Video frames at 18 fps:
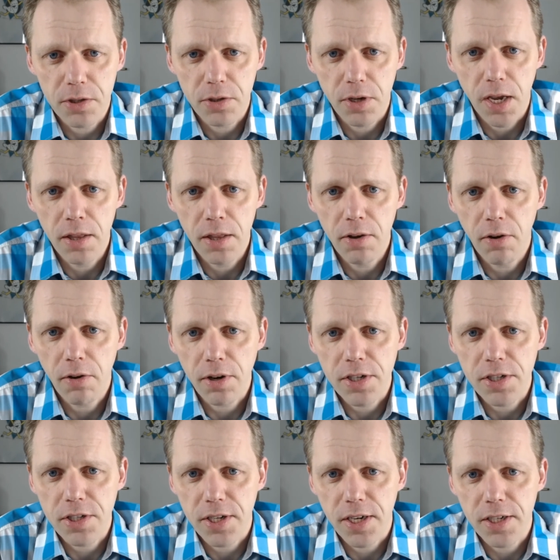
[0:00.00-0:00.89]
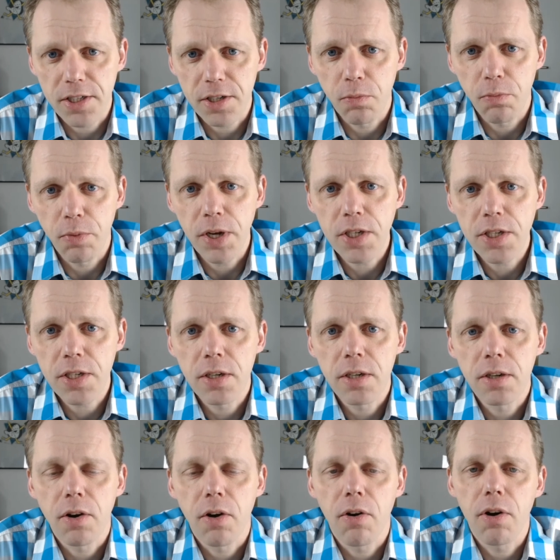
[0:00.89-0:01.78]
So in the organization,
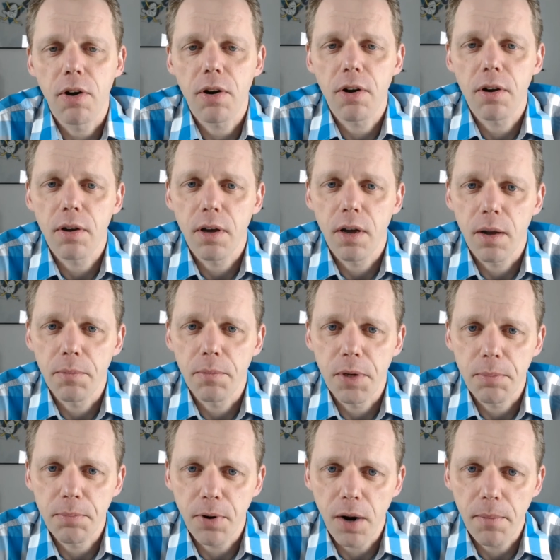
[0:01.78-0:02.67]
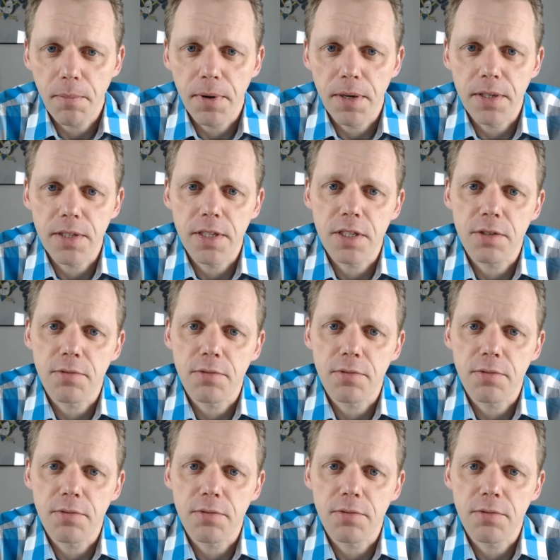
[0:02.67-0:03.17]
which department